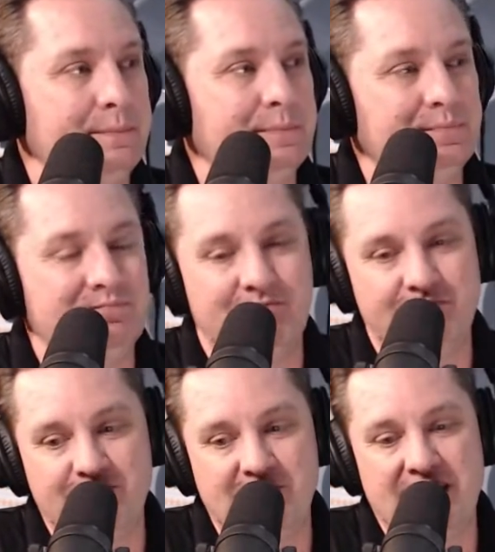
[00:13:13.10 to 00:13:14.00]

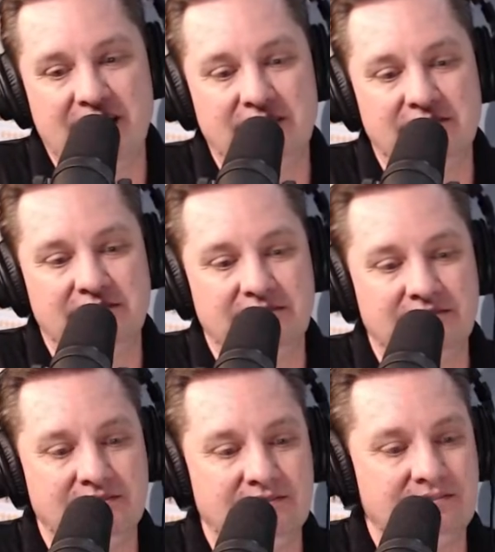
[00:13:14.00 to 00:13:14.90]

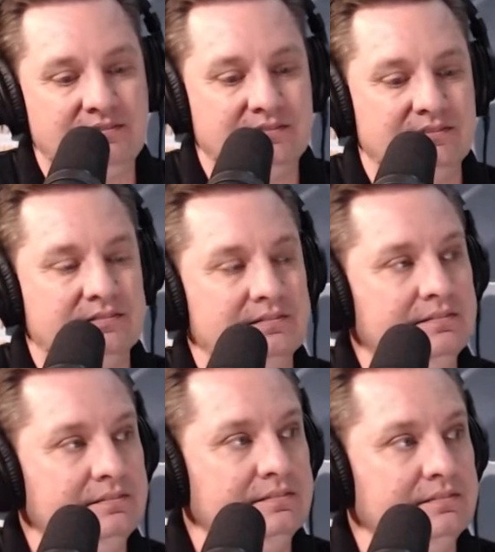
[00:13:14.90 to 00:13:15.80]

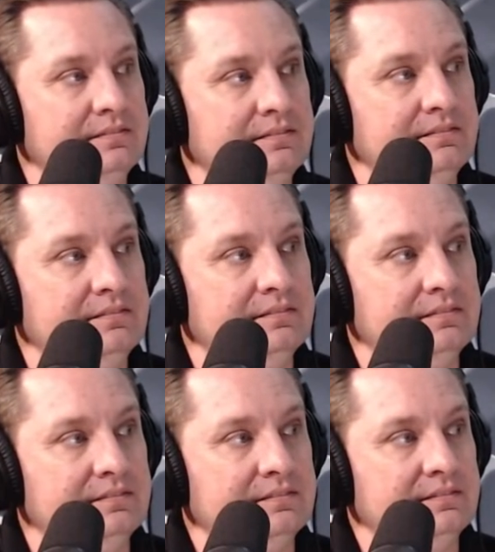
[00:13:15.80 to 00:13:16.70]

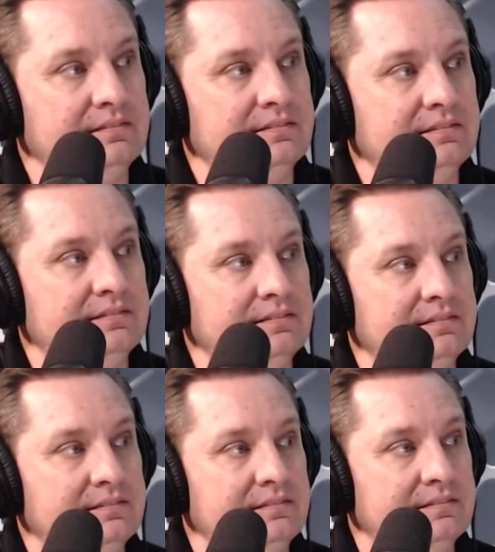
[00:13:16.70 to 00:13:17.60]

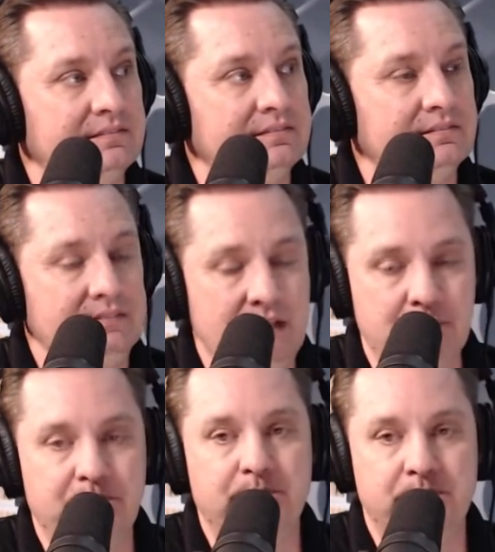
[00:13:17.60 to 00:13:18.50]

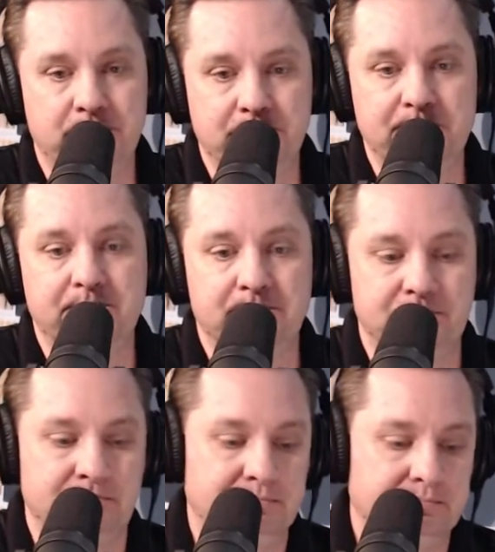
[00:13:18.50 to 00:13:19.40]

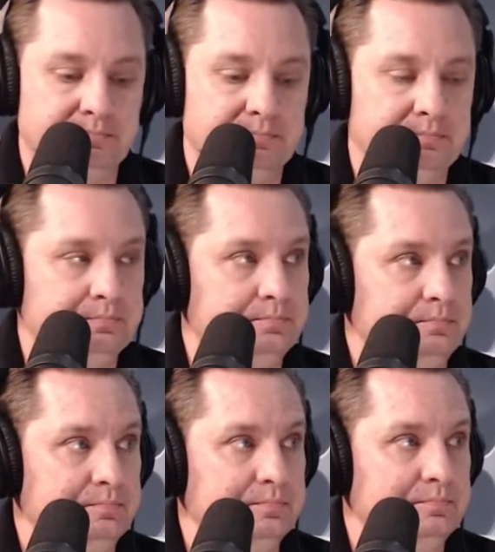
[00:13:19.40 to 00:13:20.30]

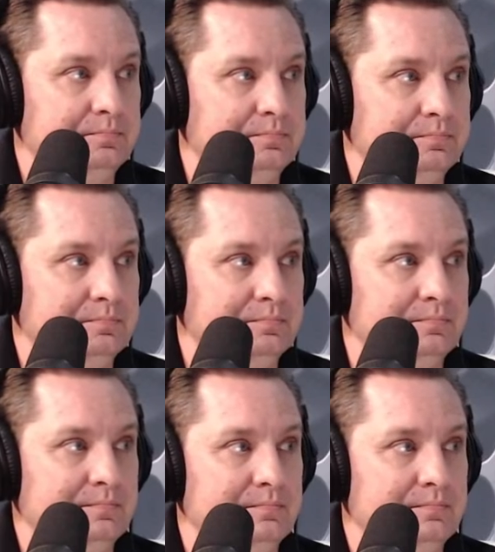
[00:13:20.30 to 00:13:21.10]
(silent)